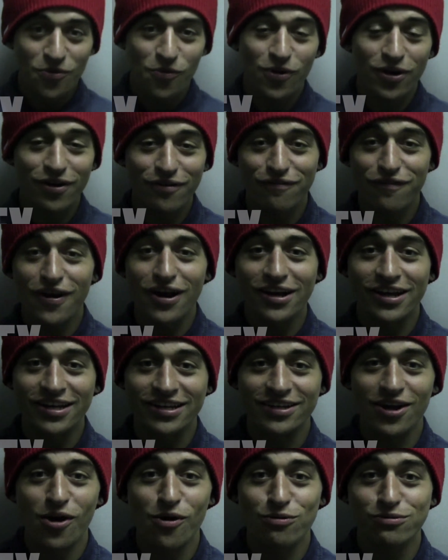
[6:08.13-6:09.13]
We're in a
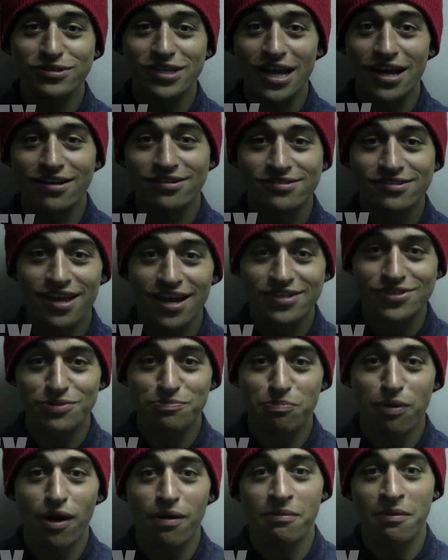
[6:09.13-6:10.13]
fucking hotel slash
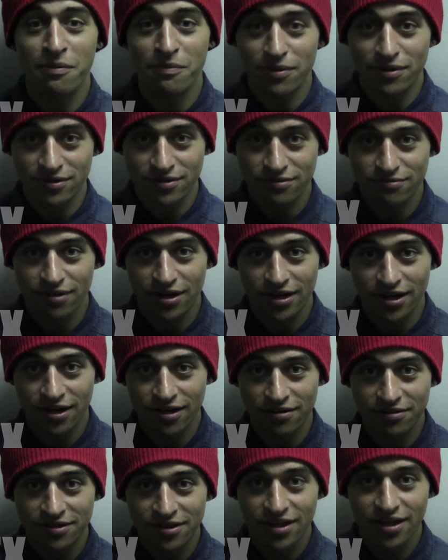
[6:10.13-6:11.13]
apartment building right
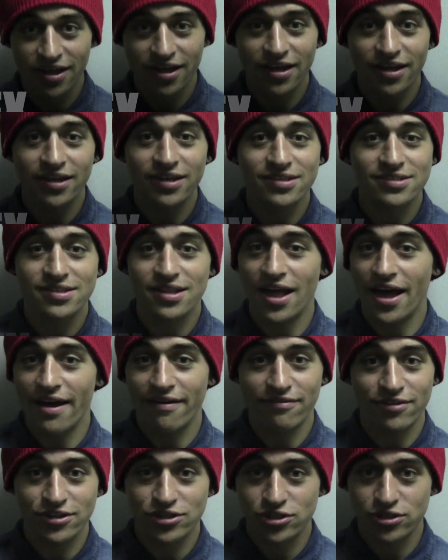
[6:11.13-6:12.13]
now. It is
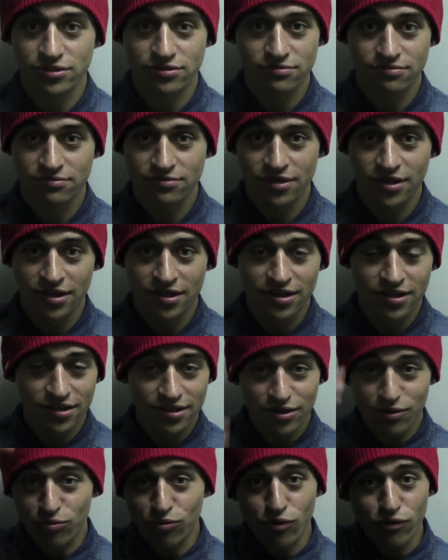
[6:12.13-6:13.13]
lavish.
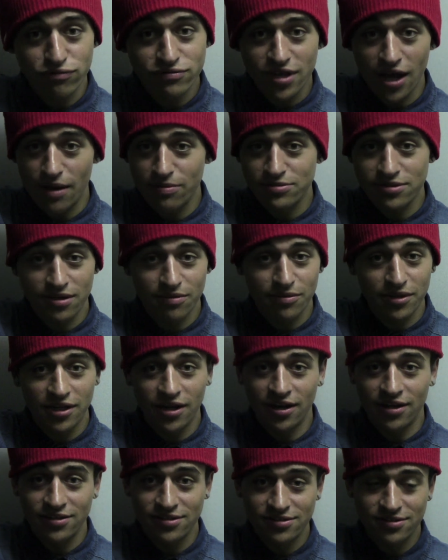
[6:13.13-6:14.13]
The rooftop's gonna
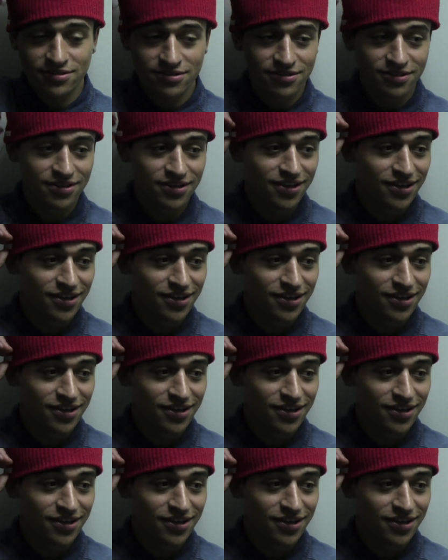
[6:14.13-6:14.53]
be nice.